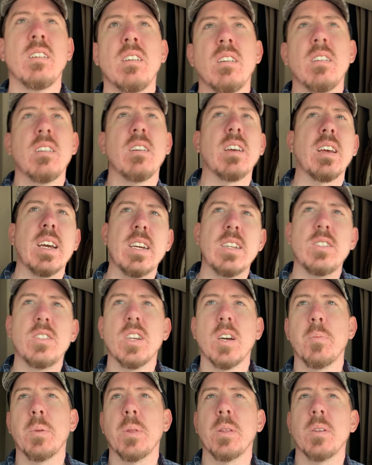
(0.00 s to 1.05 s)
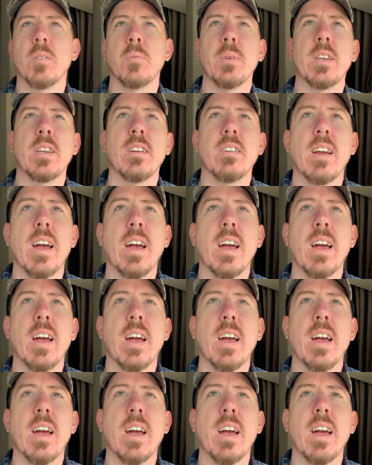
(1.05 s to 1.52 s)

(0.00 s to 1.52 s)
I'm gonna jump a little bit here.